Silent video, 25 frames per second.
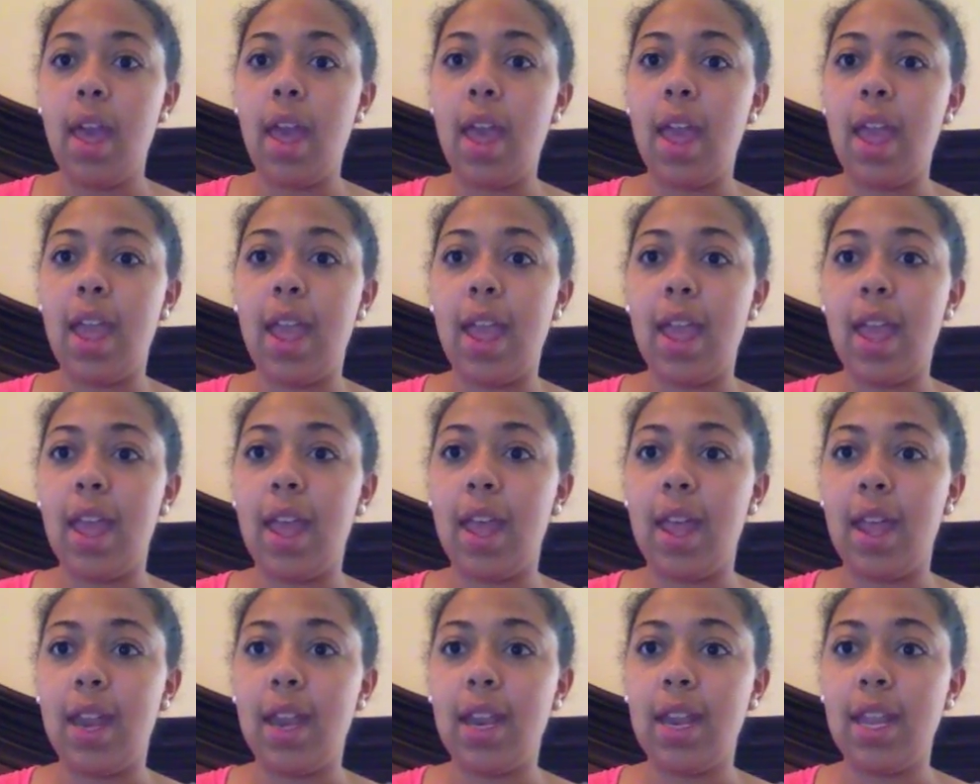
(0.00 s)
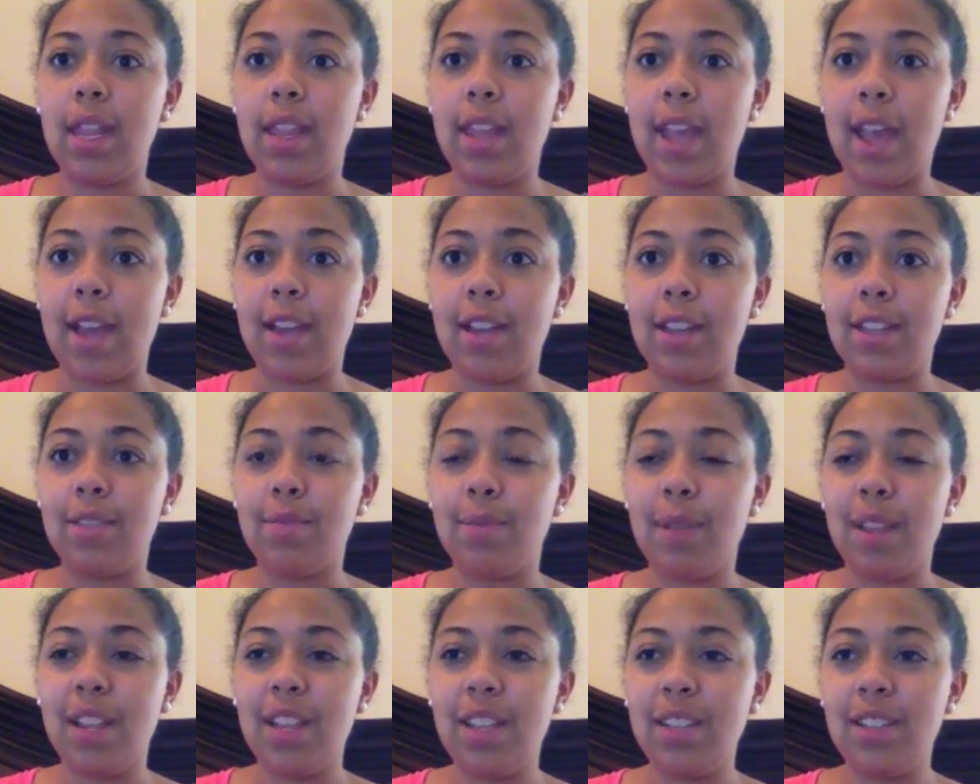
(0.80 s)
And that is
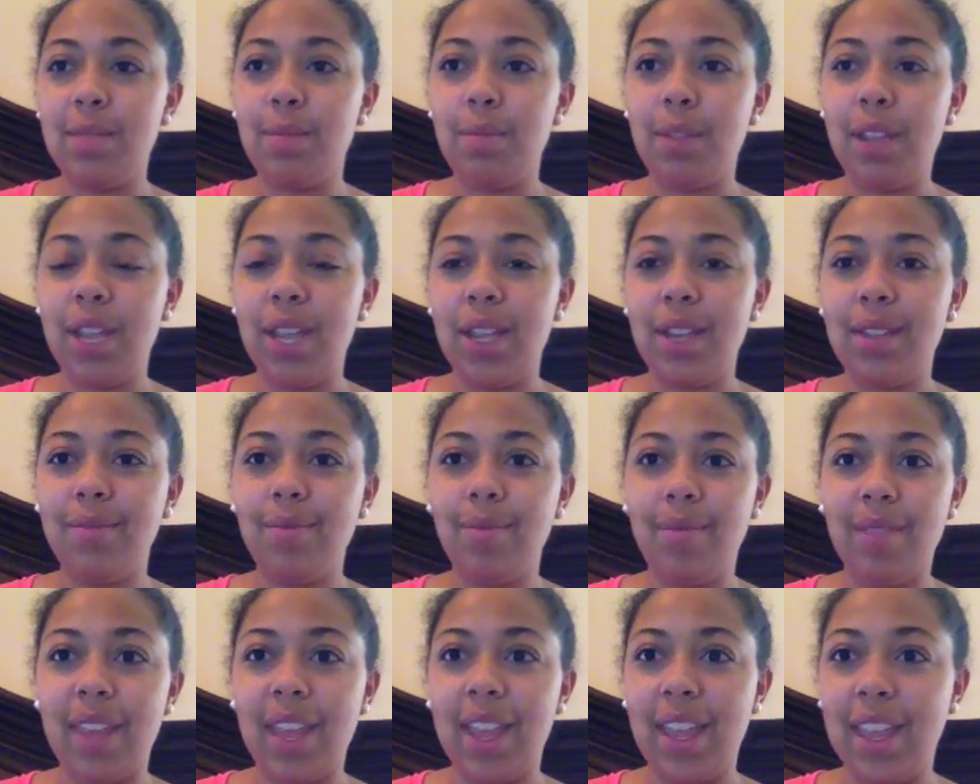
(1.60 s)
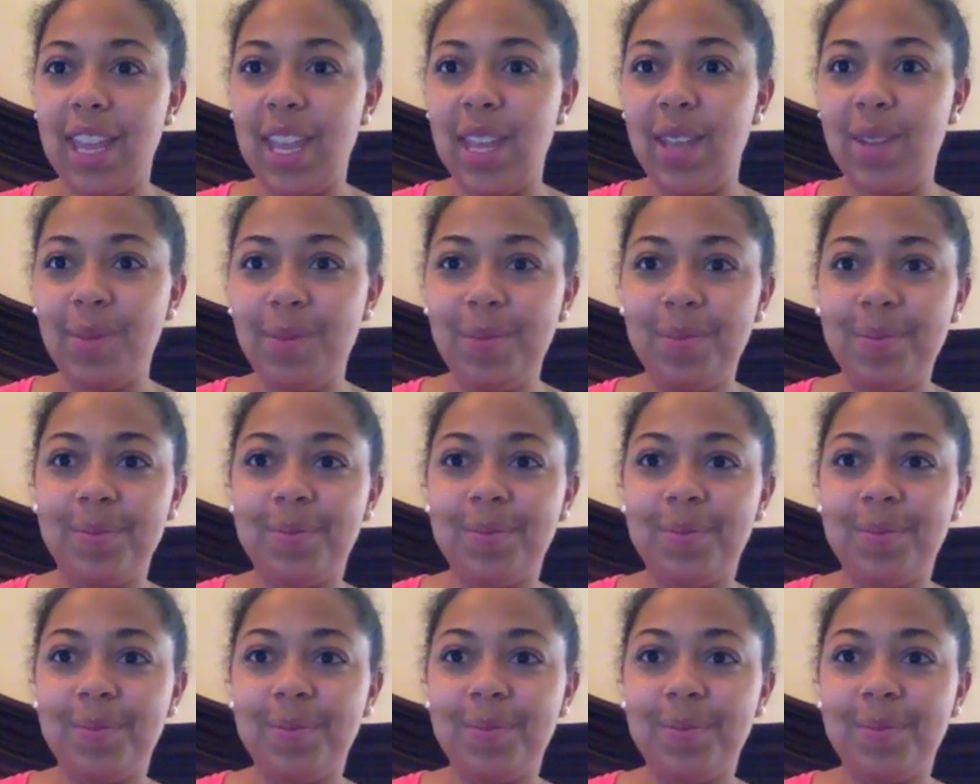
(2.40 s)
my lesson plan. Thank you.